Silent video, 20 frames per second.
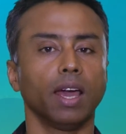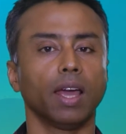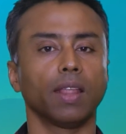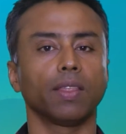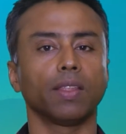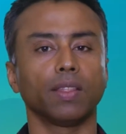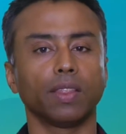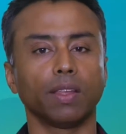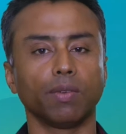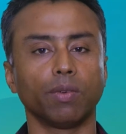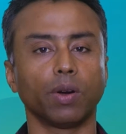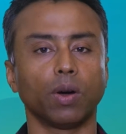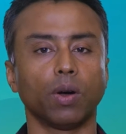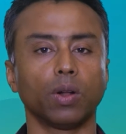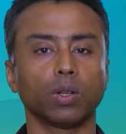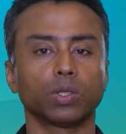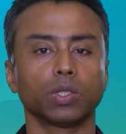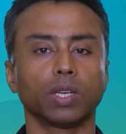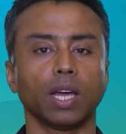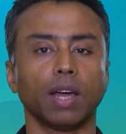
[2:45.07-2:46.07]
and then they would
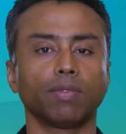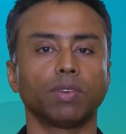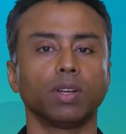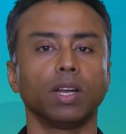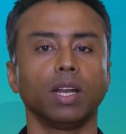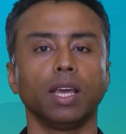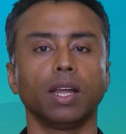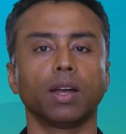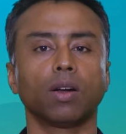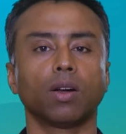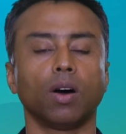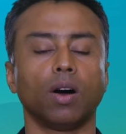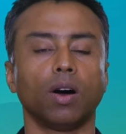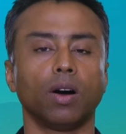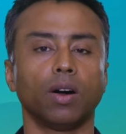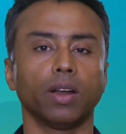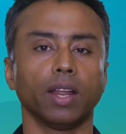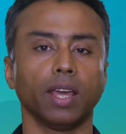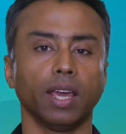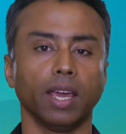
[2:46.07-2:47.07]
also have to layer
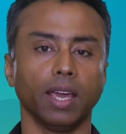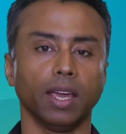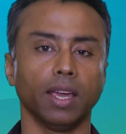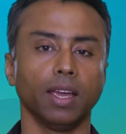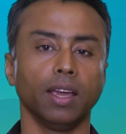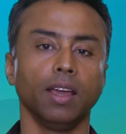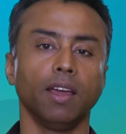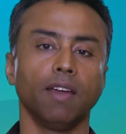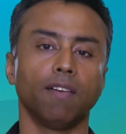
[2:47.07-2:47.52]
on a